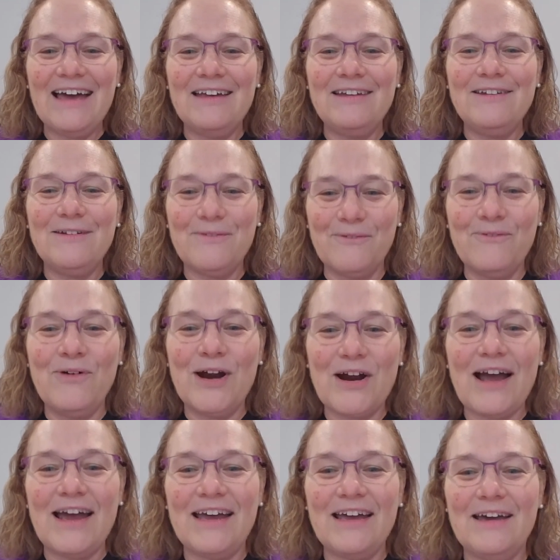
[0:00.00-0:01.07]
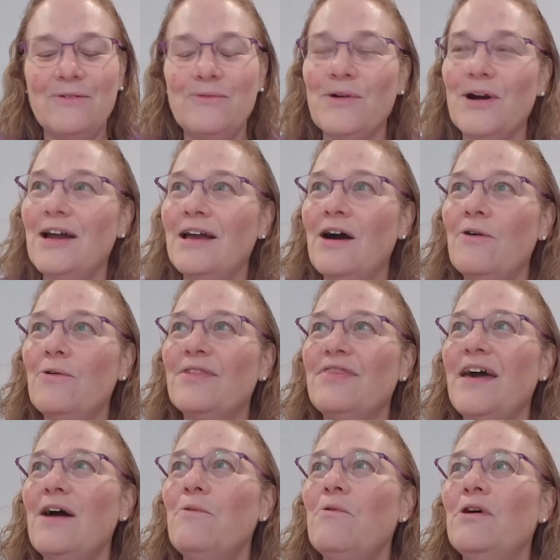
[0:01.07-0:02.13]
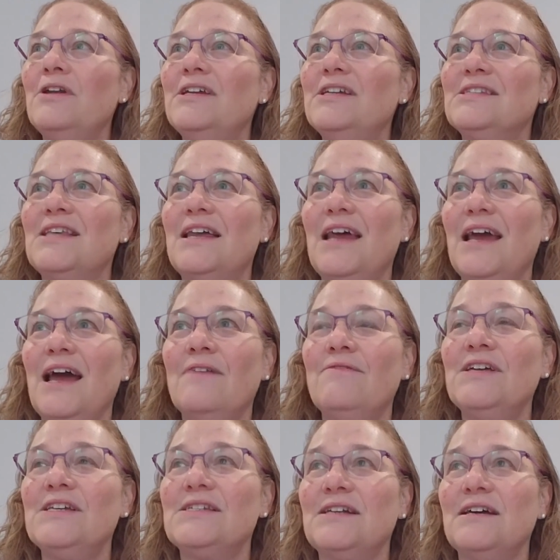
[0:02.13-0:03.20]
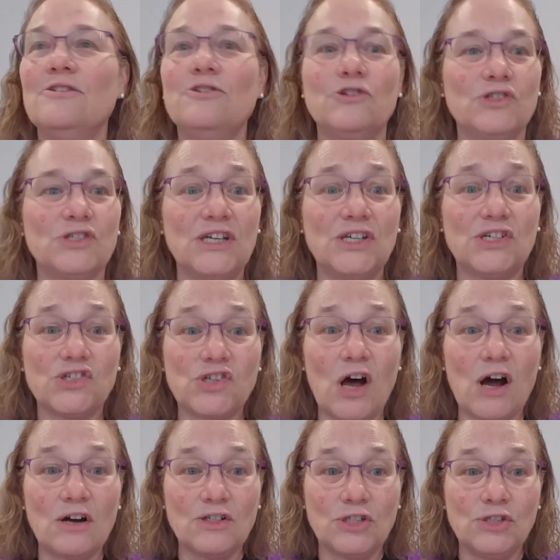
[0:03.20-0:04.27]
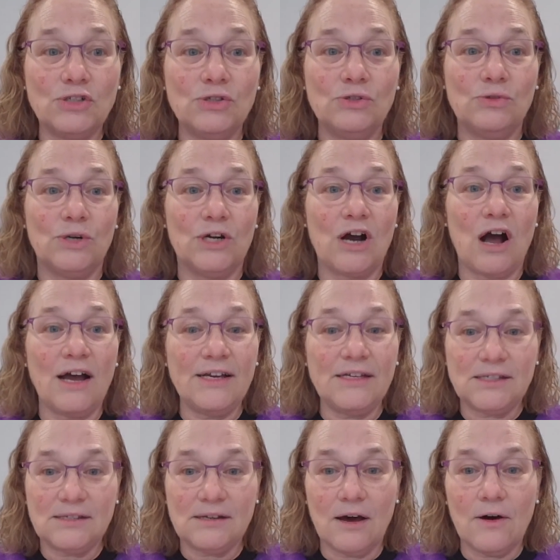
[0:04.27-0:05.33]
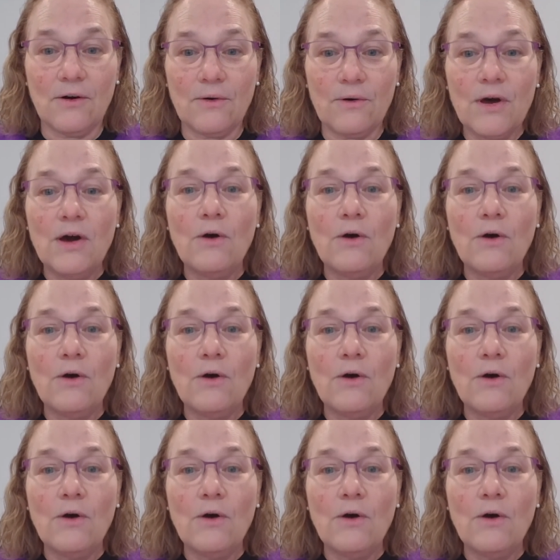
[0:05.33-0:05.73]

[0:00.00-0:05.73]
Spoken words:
And where I go with that one is that having standards like SOC 2 or ISO,